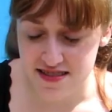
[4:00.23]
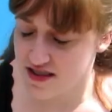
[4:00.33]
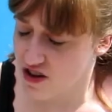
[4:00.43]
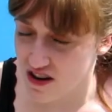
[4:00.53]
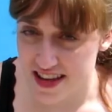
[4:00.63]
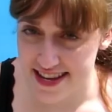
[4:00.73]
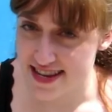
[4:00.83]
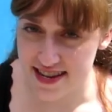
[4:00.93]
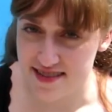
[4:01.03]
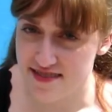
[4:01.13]
all I
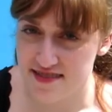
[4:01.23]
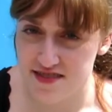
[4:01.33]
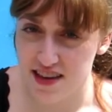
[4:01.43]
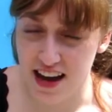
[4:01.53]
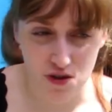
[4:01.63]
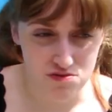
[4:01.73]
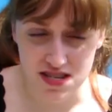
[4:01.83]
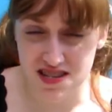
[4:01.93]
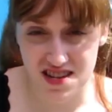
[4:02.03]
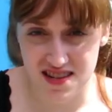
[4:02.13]
needed. I
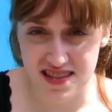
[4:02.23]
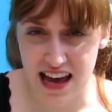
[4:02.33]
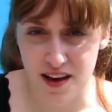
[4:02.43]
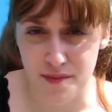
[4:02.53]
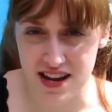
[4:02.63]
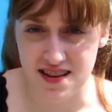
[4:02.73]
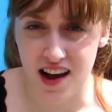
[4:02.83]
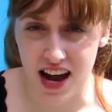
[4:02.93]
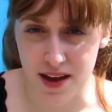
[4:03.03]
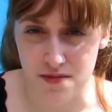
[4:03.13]
only needed that amount of
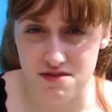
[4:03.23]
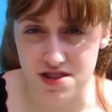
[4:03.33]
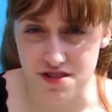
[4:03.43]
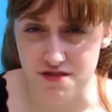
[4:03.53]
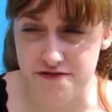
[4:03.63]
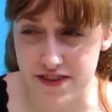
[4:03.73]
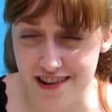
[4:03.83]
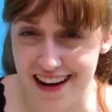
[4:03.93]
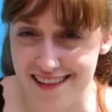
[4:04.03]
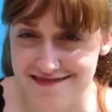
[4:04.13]
time to figure
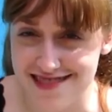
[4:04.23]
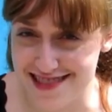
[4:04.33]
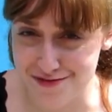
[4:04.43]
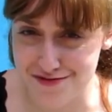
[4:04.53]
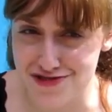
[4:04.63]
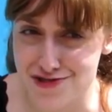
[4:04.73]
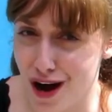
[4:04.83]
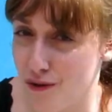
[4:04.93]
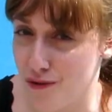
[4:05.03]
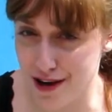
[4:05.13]
out that was
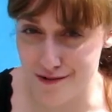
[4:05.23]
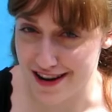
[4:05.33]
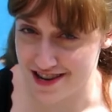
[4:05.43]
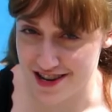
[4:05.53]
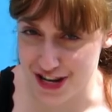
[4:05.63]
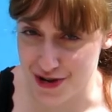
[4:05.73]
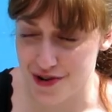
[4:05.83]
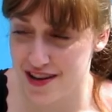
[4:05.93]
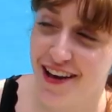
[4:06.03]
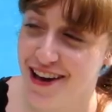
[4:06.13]
not what I wanted to do.
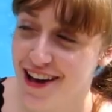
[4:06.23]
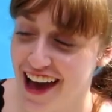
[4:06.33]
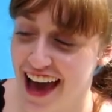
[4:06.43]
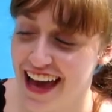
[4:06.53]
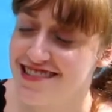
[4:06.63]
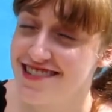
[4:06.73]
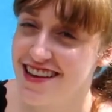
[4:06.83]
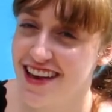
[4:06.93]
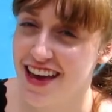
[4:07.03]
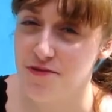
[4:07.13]
And
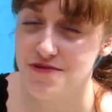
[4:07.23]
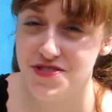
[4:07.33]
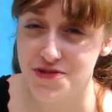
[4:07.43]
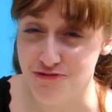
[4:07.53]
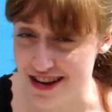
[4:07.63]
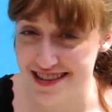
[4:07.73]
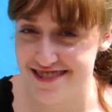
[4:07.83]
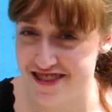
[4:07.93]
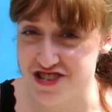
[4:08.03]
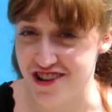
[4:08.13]
it was a great
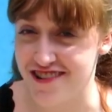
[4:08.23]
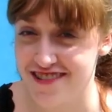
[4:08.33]
decision.